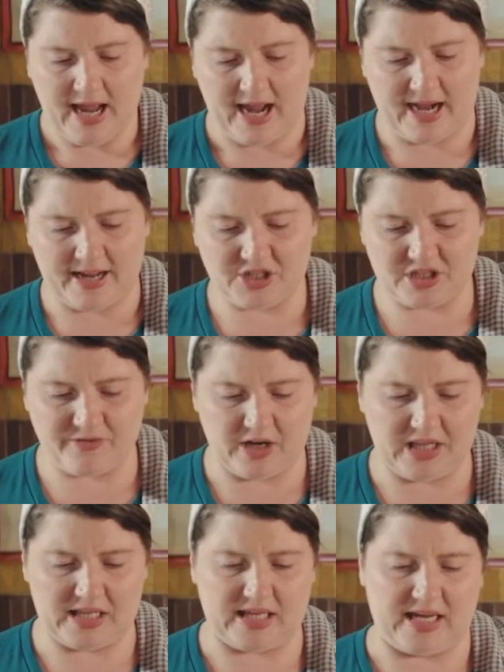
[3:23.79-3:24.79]
And I just
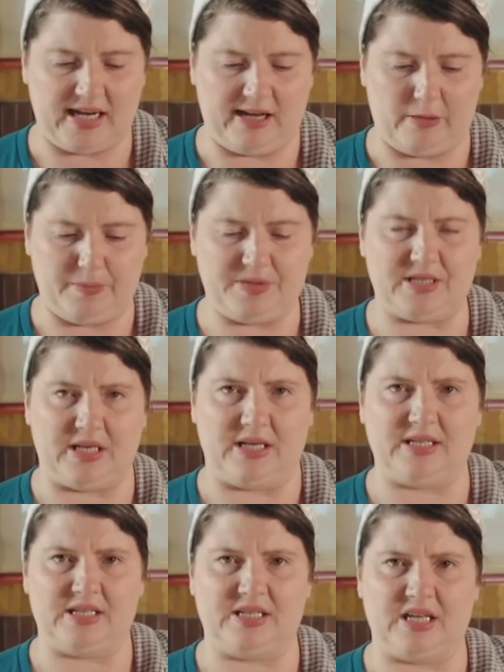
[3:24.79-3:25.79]
find that that helps
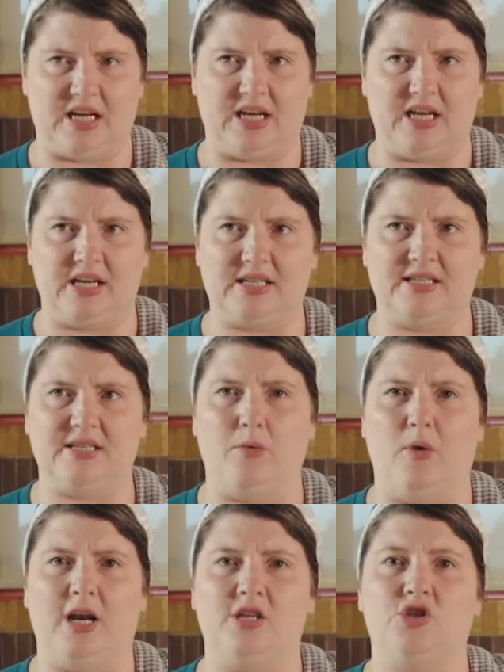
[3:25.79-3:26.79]
it,
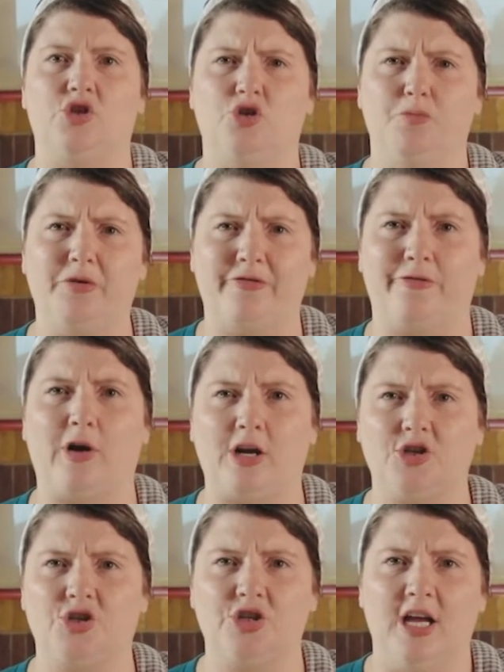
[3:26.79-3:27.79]
when it's super
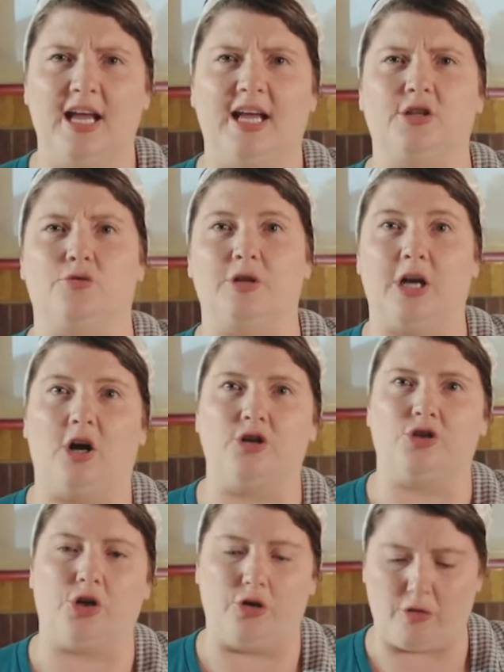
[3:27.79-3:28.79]
fresh, it's really
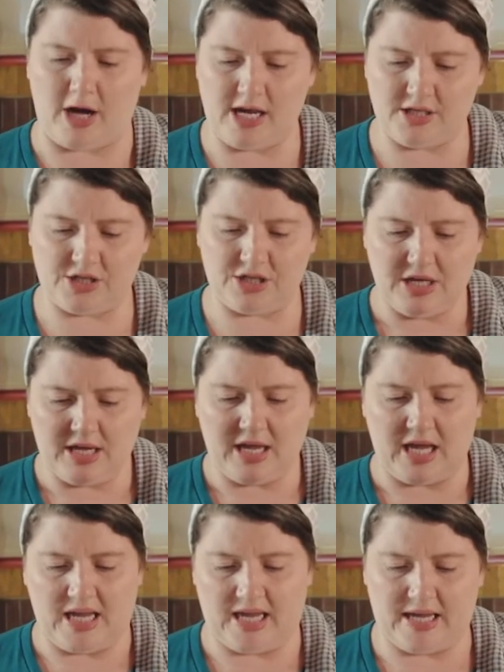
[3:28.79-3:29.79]
hard to grate.
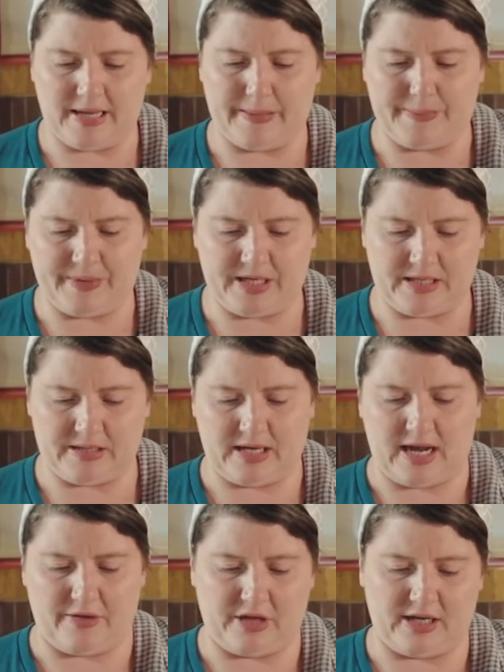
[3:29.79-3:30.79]
But
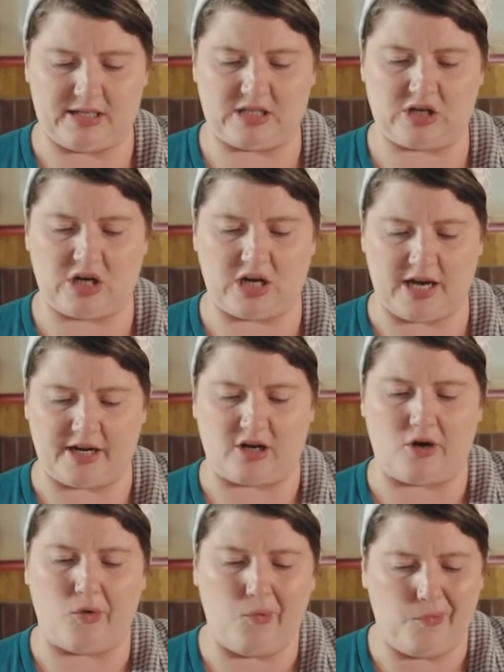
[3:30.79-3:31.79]
now that it's kind of
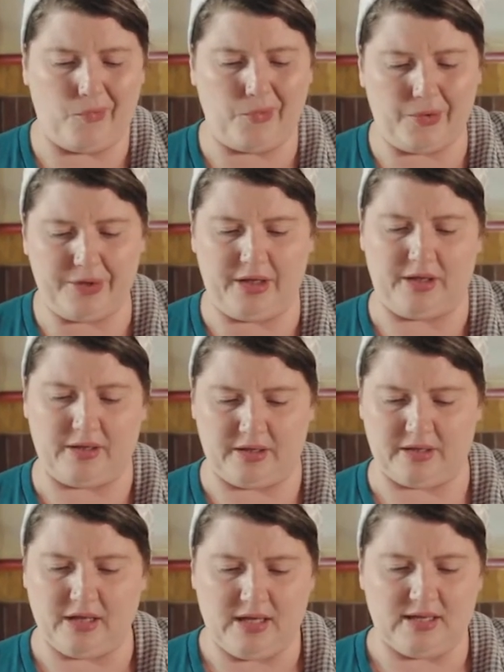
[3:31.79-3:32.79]
cold
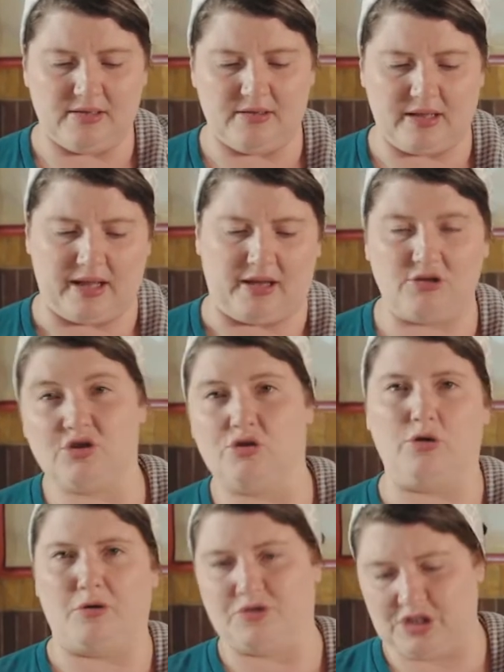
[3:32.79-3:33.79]
and like
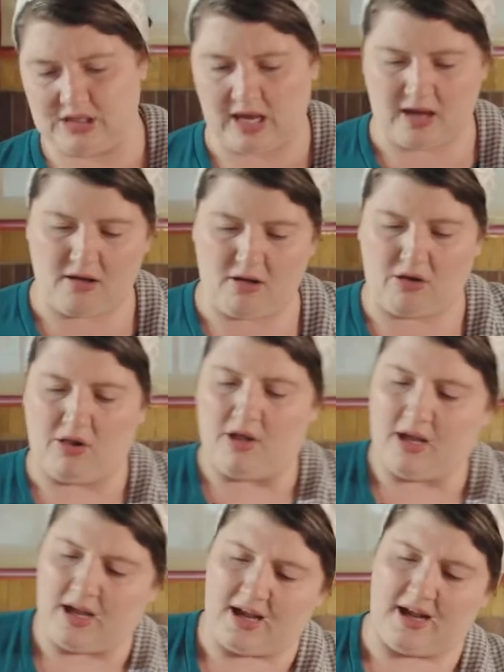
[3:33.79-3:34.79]
pseudo stale,
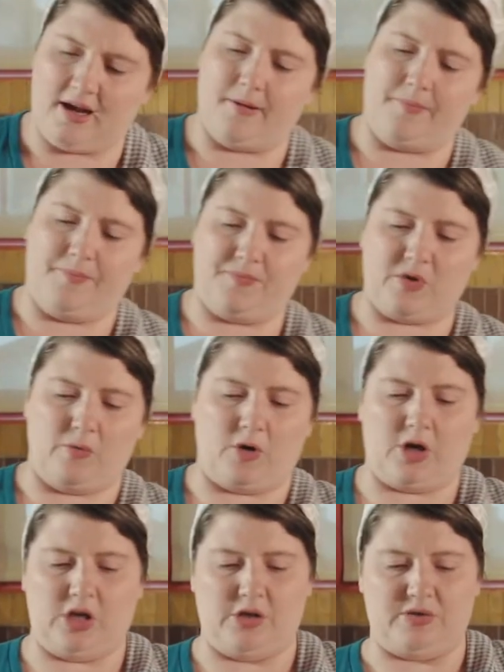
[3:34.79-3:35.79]
we're
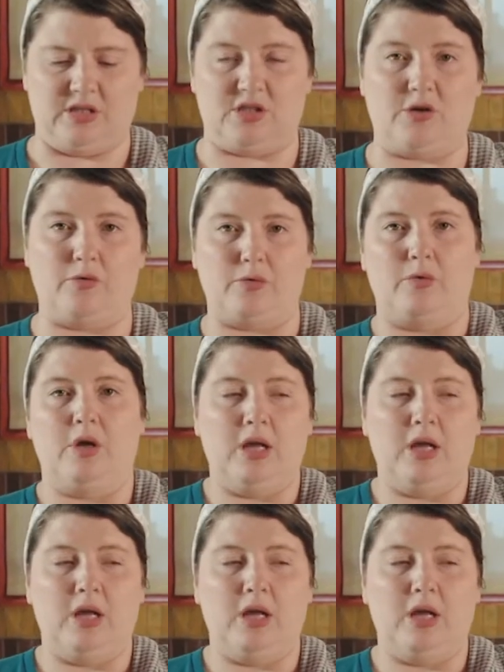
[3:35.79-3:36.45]
gonna use it. So